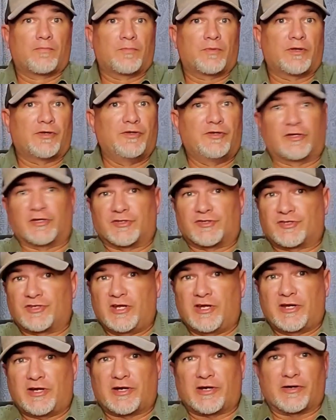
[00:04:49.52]
And you can
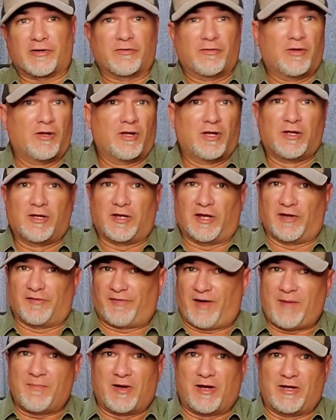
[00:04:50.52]
see here, if
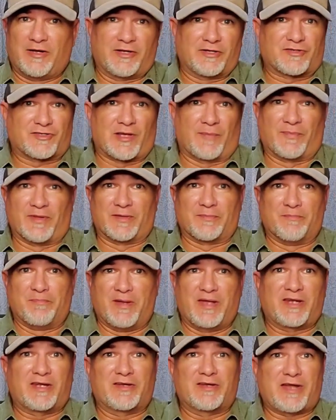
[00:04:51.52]
I'm hunting something
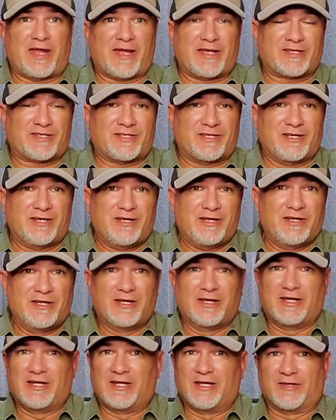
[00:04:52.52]
big and nasty
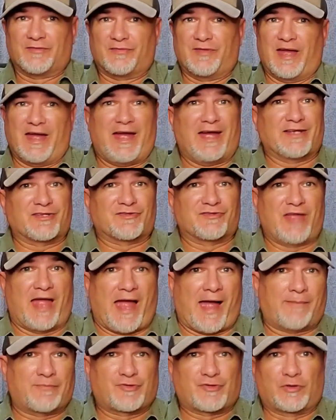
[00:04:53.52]
that has
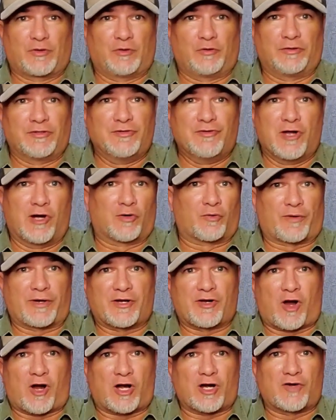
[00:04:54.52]
absolutely no
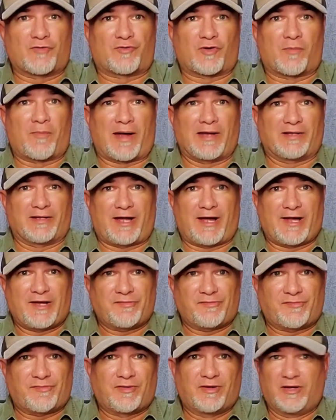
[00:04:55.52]
regard for my
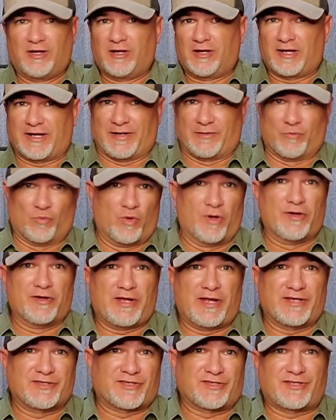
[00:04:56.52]
life and wouldn't
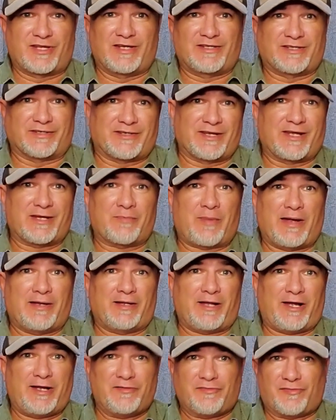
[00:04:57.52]
hesitate to take my
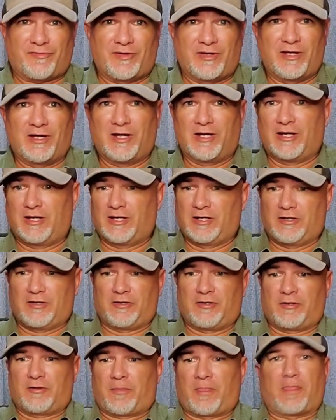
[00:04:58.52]
life,
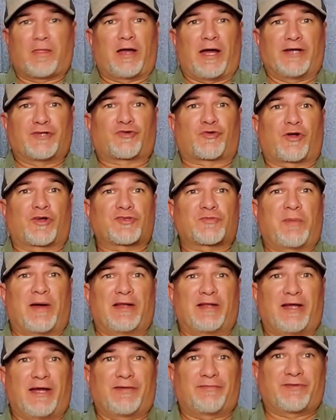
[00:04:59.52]
I trust
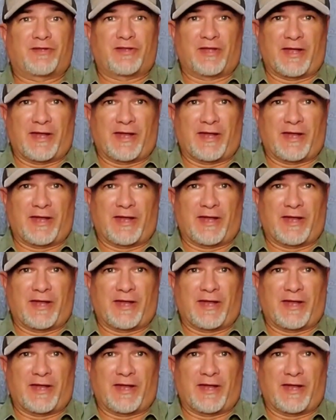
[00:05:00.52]
my life to the